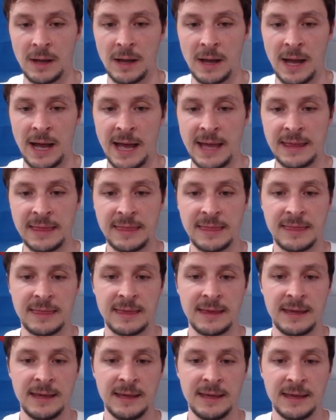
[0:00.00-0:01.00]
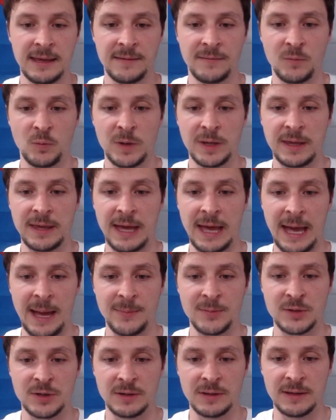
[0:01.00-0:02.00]
I think if we
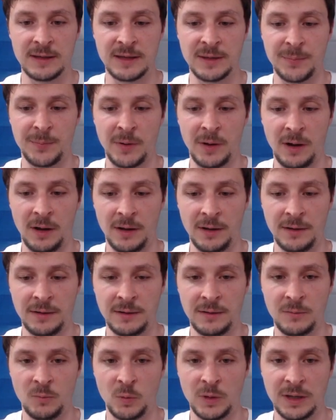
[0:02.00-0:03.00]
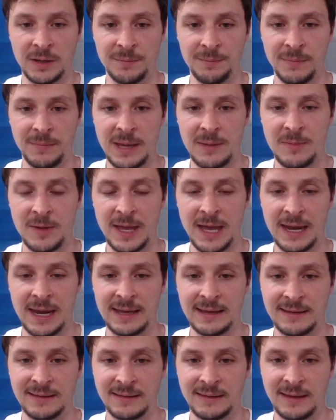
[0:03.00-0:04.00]
capture this pawn, we can maybe get
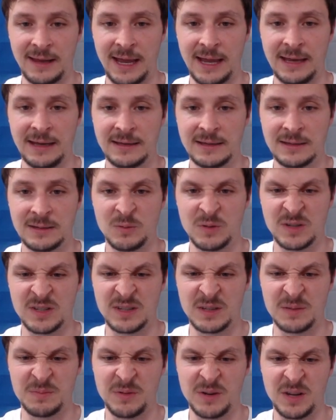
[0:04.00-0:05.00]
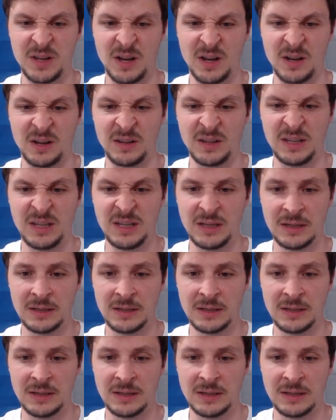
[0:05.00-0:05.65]
his knight, which is pretty ugly.